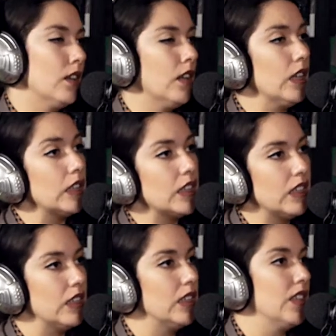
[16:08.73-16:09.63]

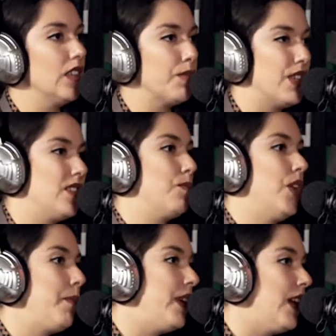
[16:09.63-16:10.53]
but it's
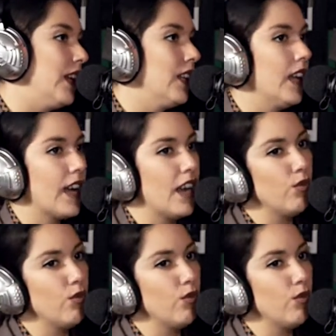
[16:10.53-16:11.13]
plumbing and I